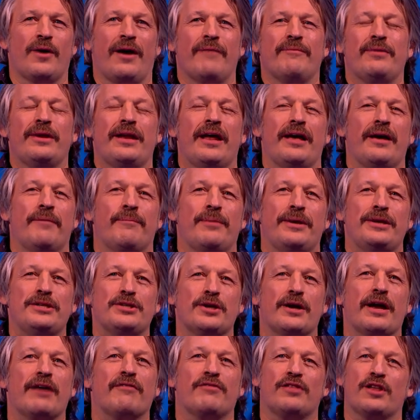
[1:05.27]
I've been
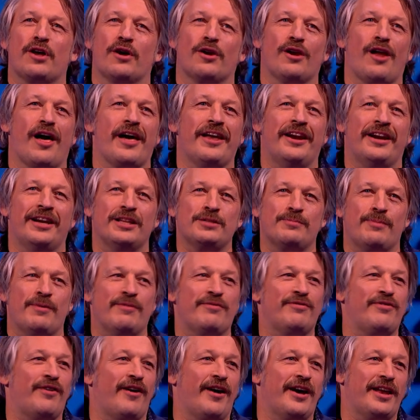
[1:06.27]
doing everything online and it's
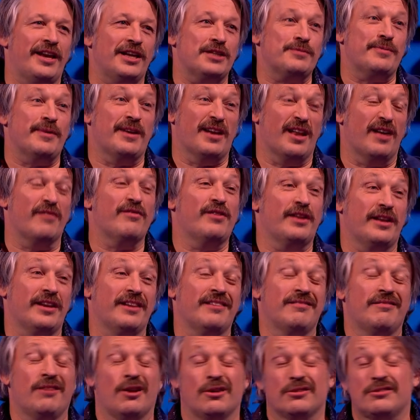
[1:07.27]
been fine, it's been lovely
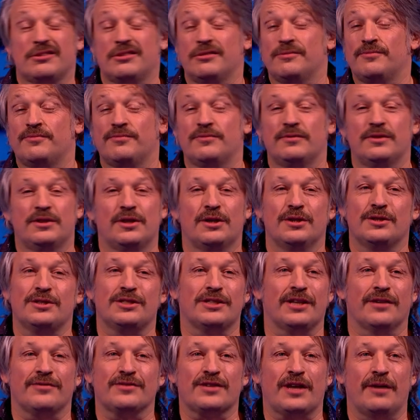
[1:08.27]
and lots of good
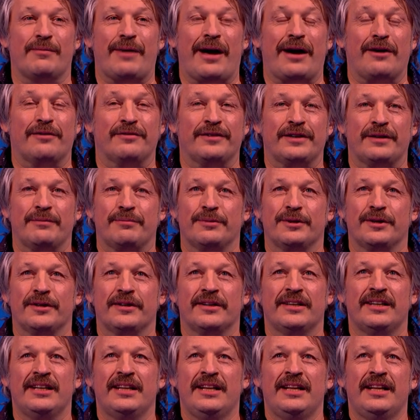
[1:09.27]
stuff's come out of it,
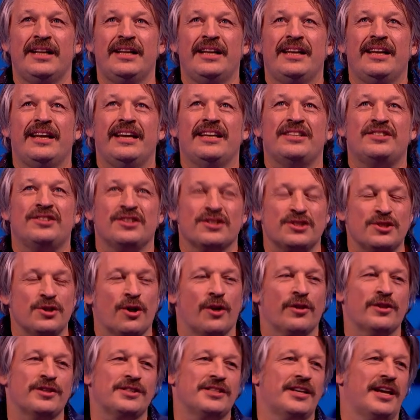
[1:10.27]
but... it's just
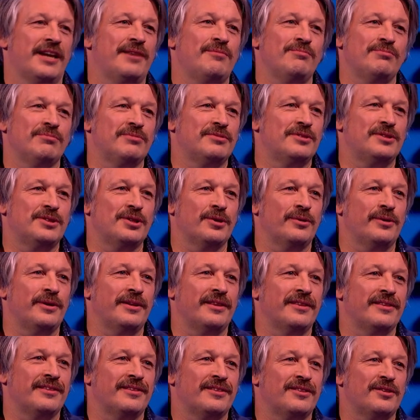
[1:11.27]
not the same
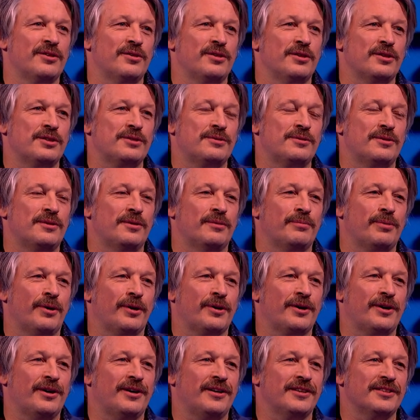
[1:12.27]
doing the
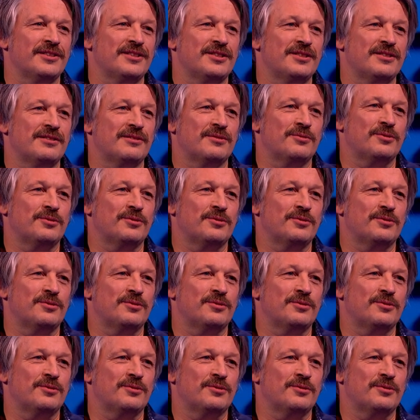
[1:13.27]
podcast to no audience.